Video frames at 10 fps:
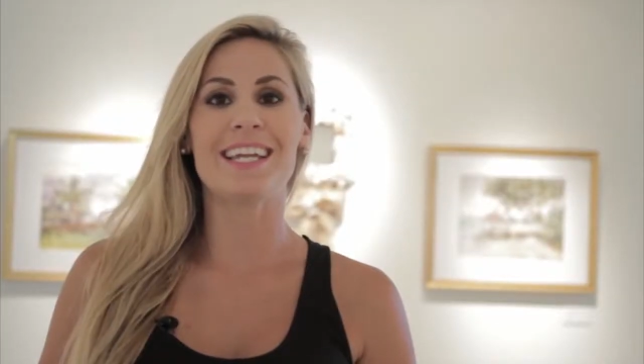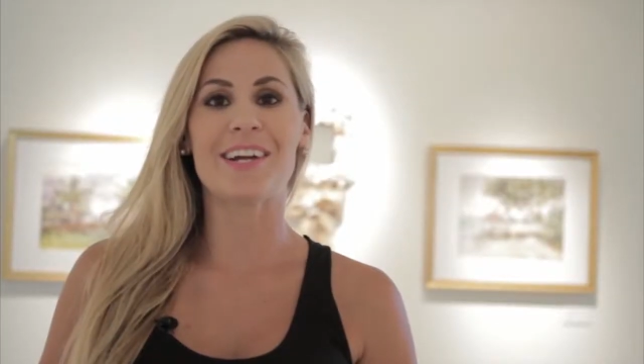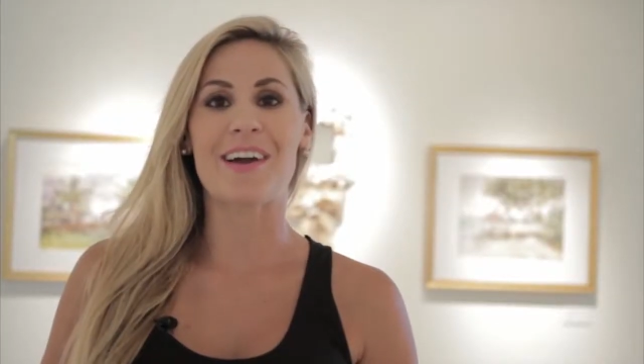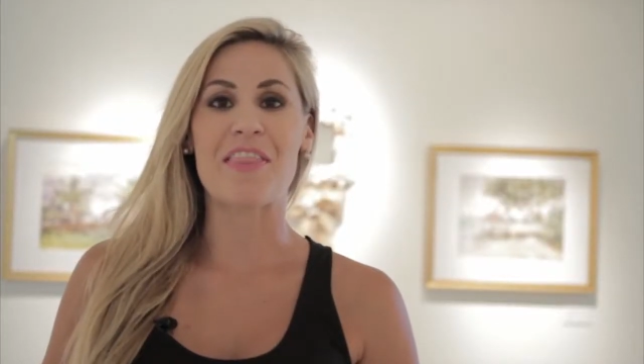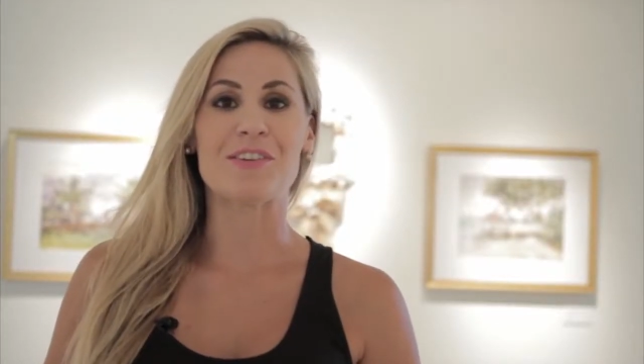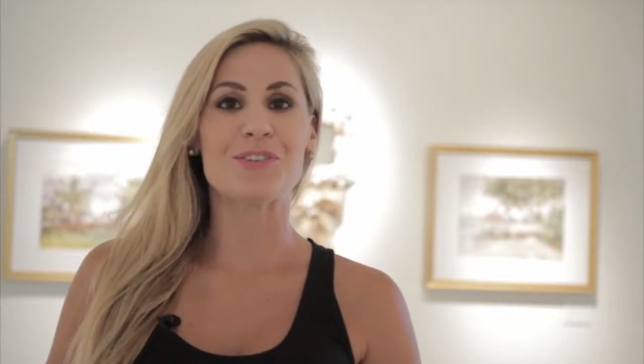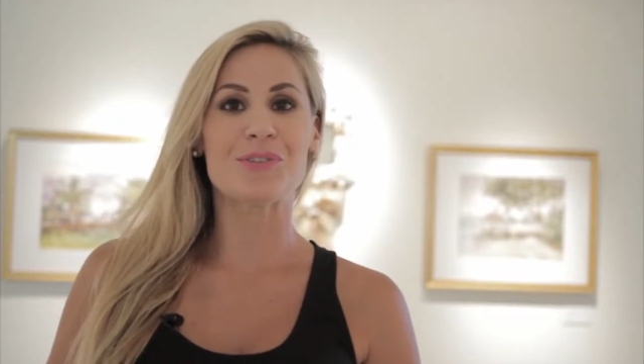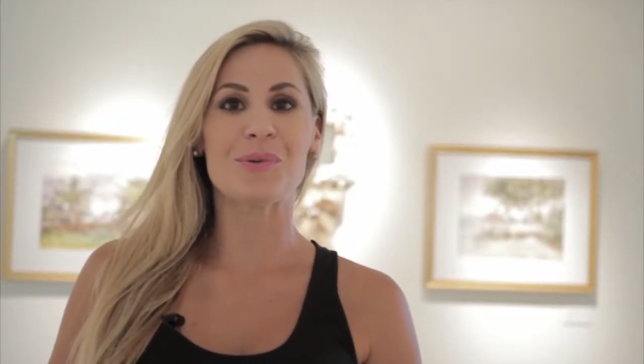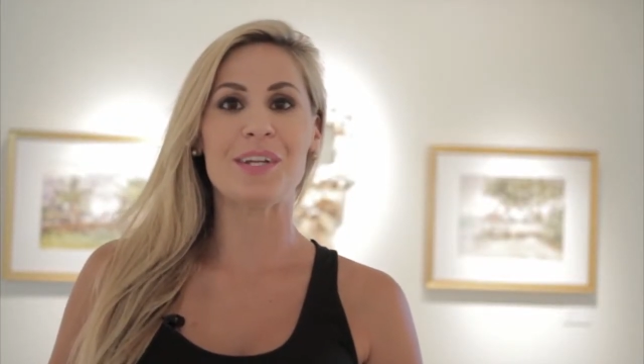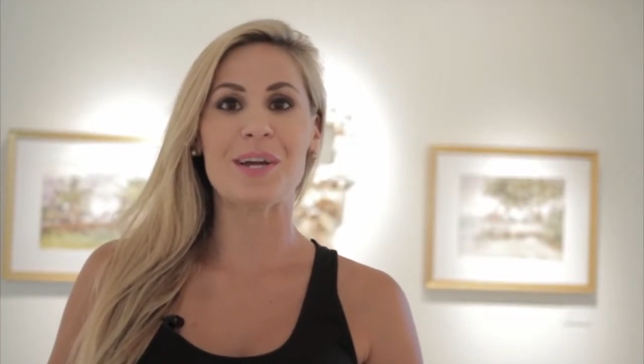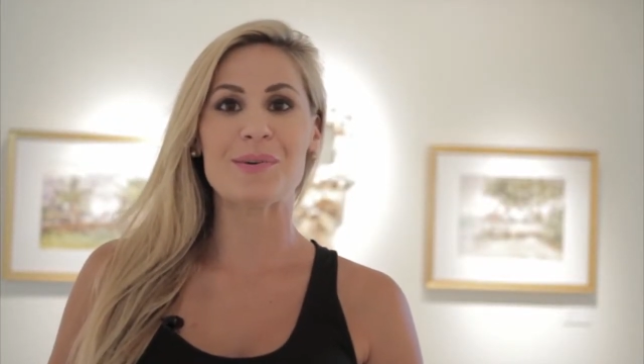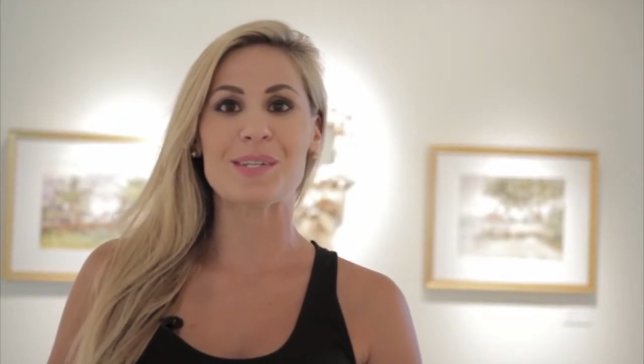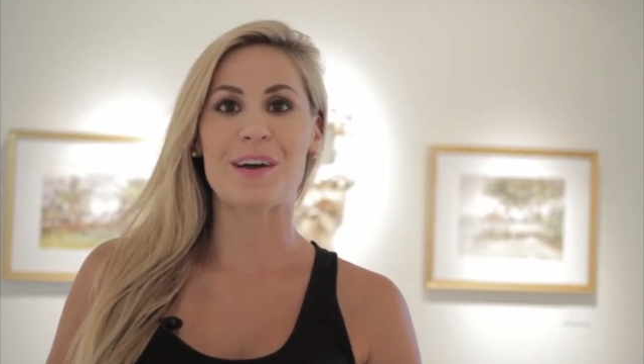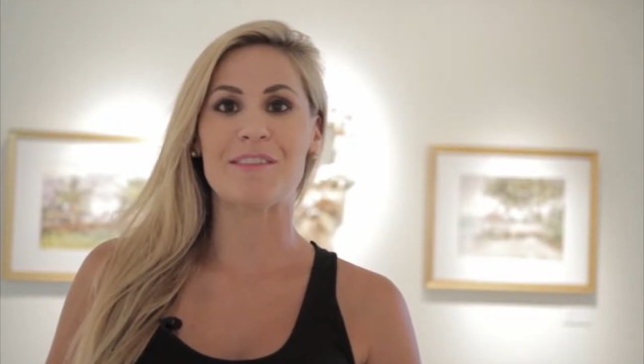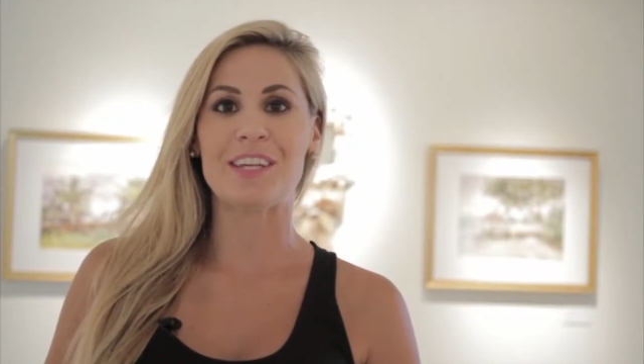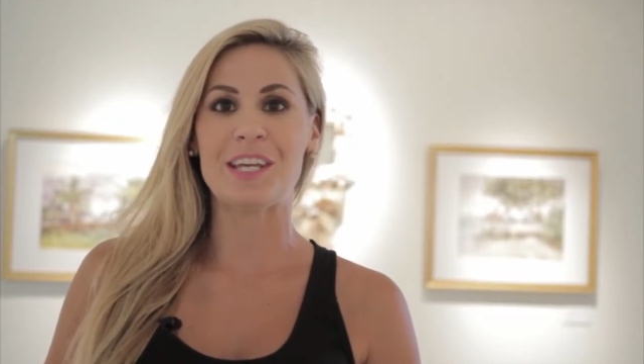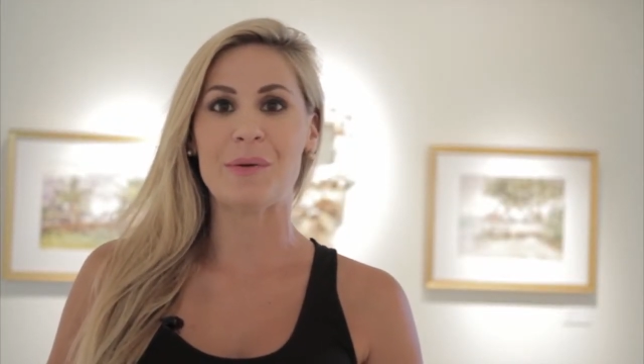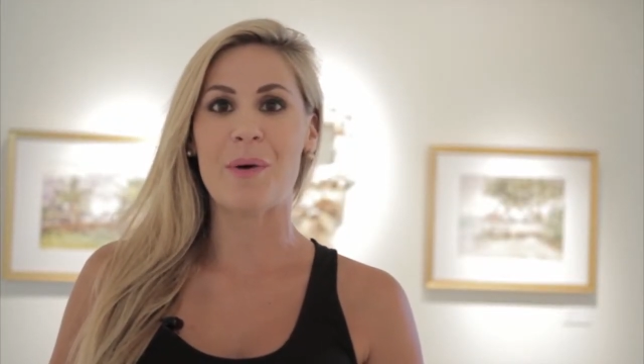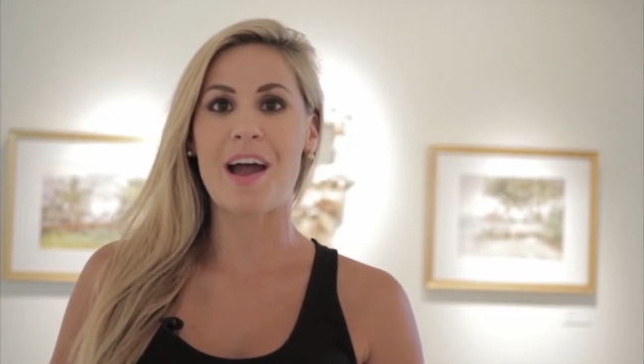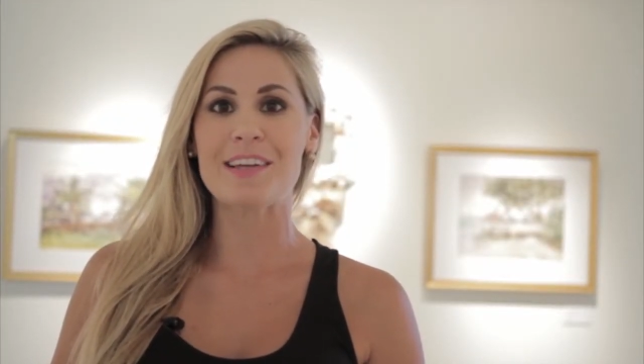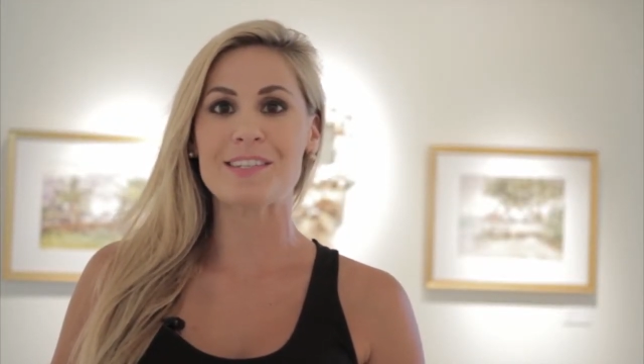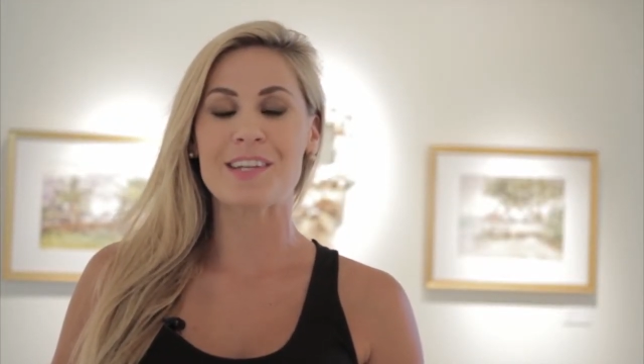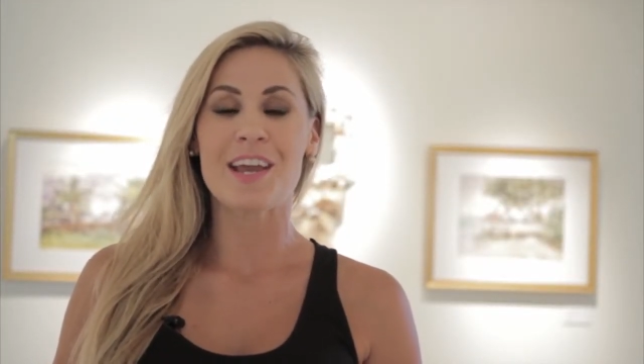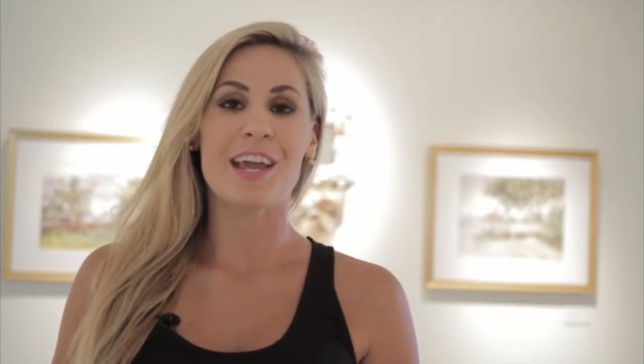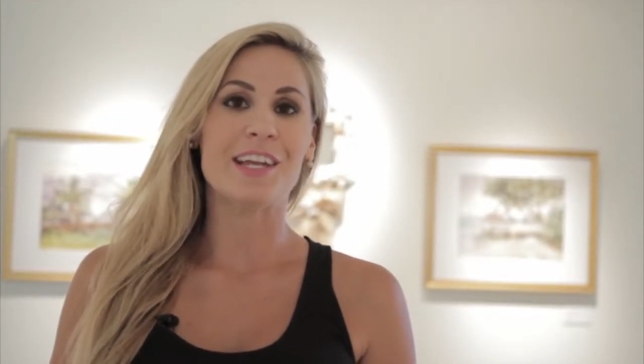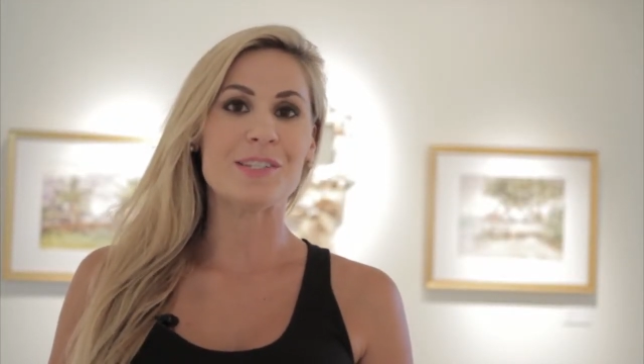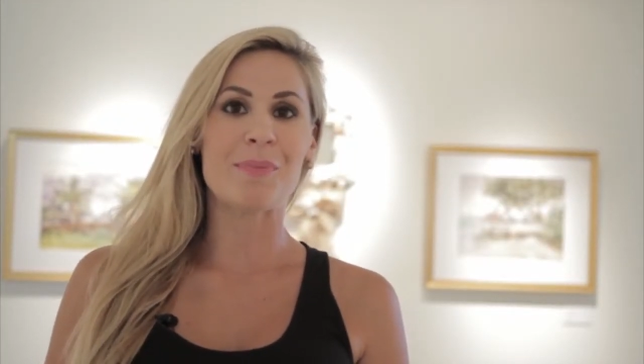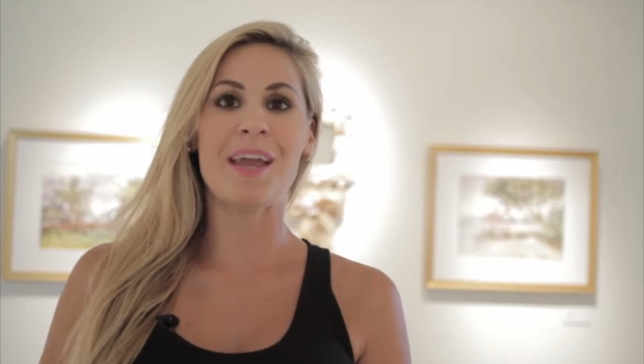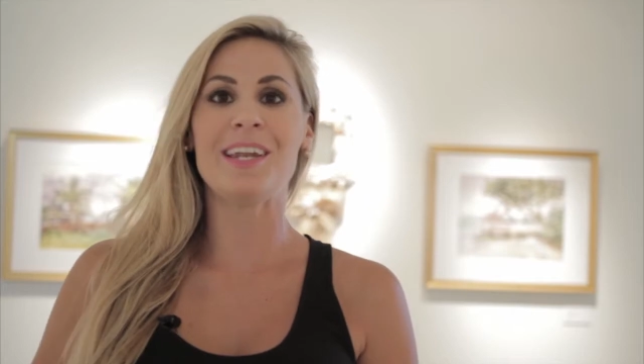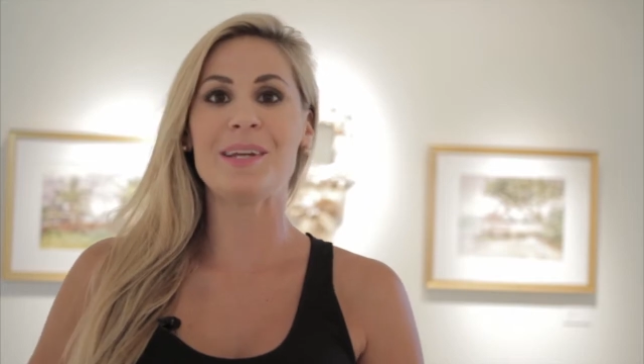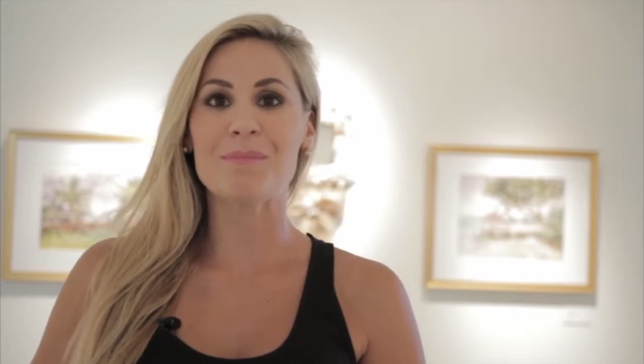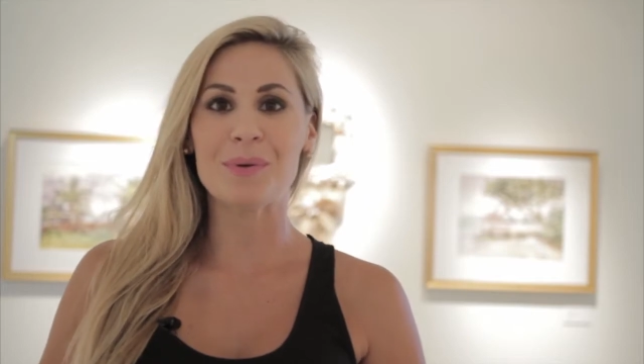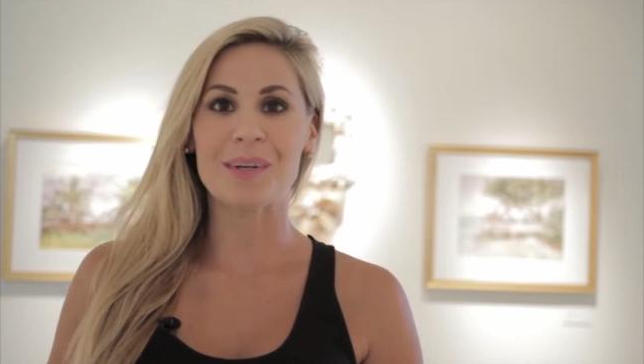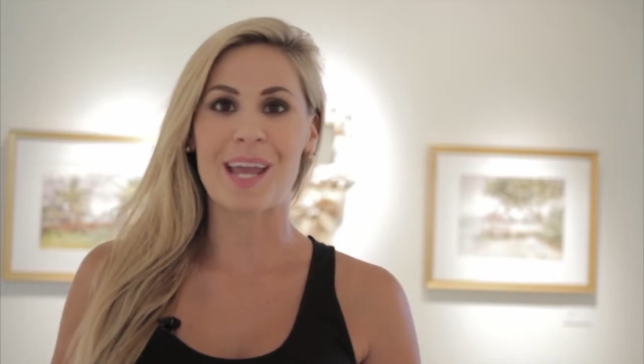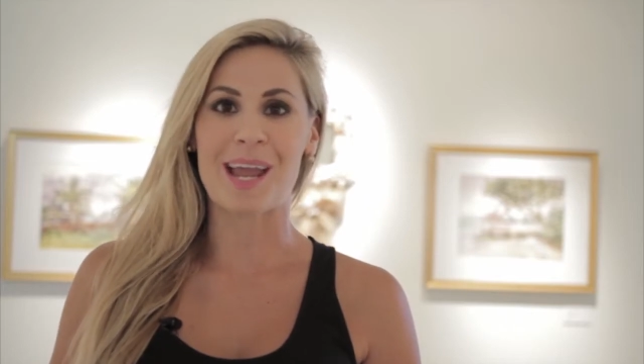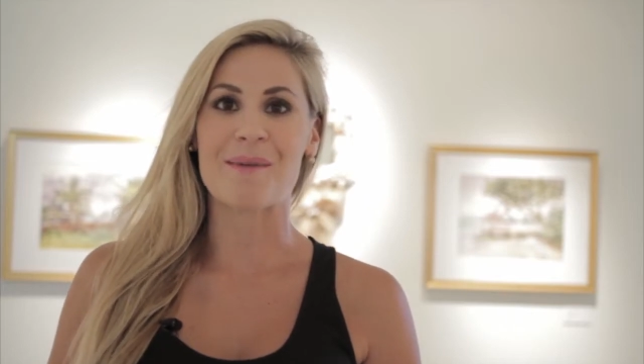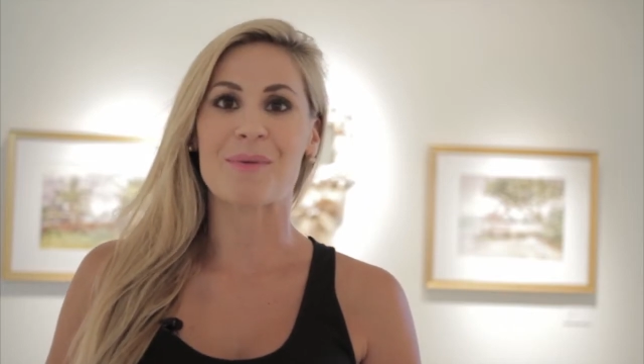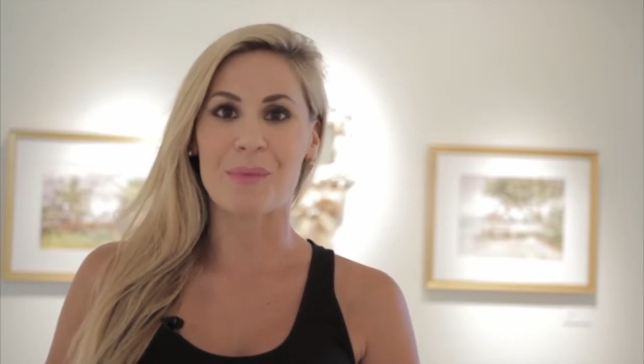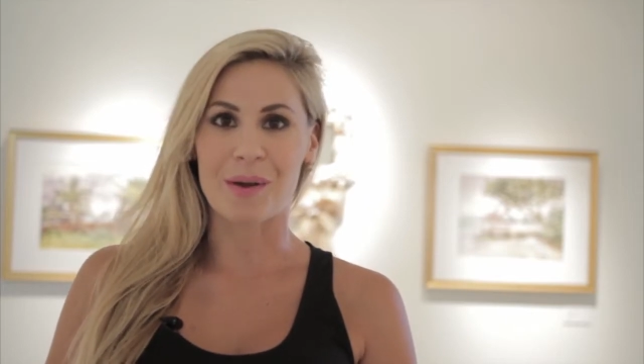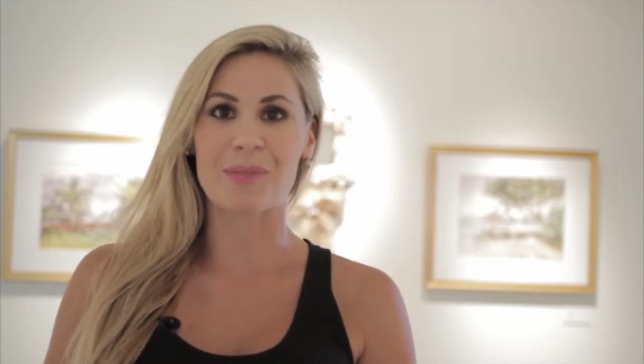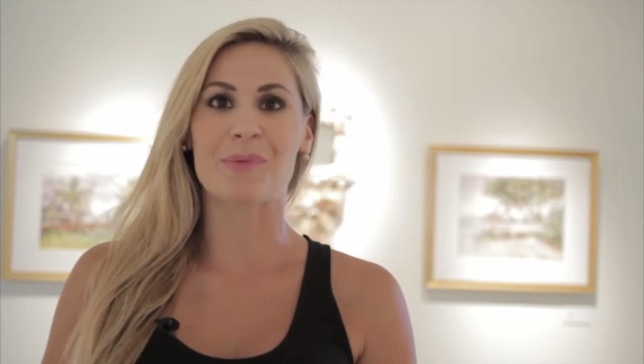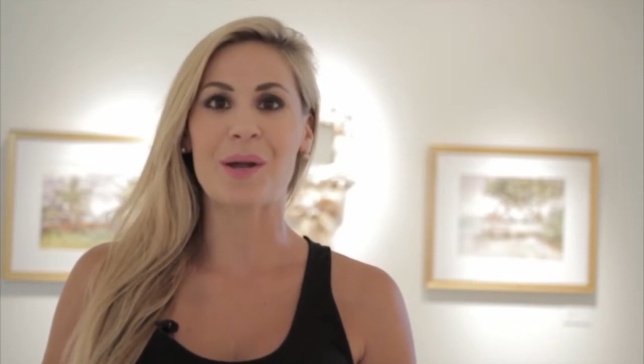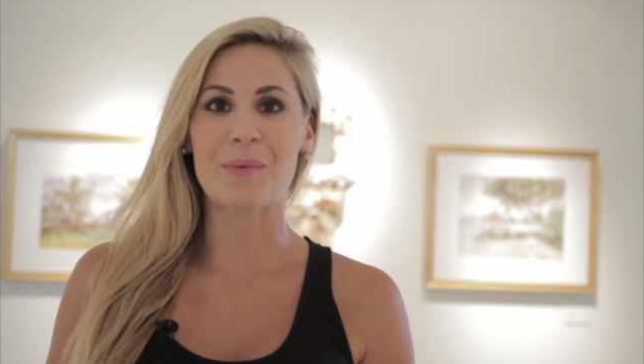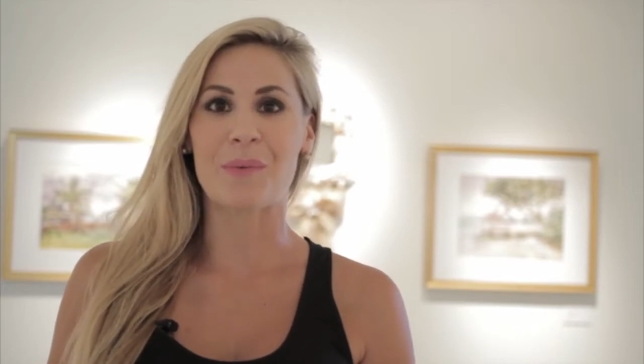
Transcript: here at the studios of Key West. It's Painting Boot Camp with Rick